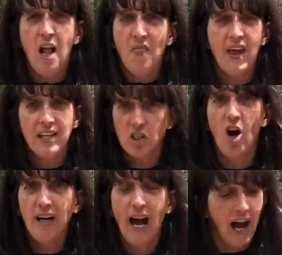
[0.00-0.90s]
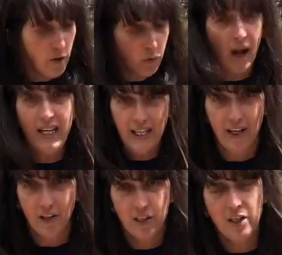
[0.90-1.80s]
that has gone on right here.
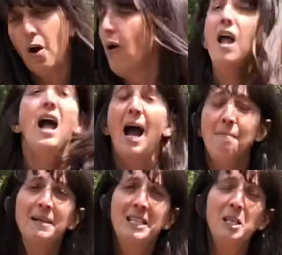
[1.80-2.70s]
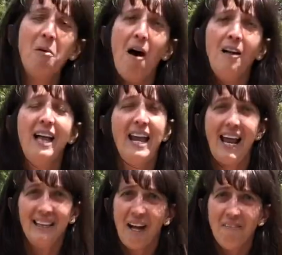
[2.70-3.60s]
So I miss you all, and I
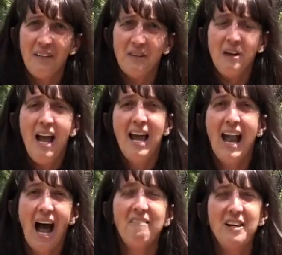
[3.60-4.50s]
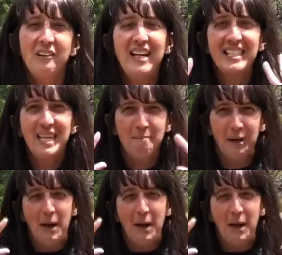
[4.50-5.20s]
love you, and have a great summer.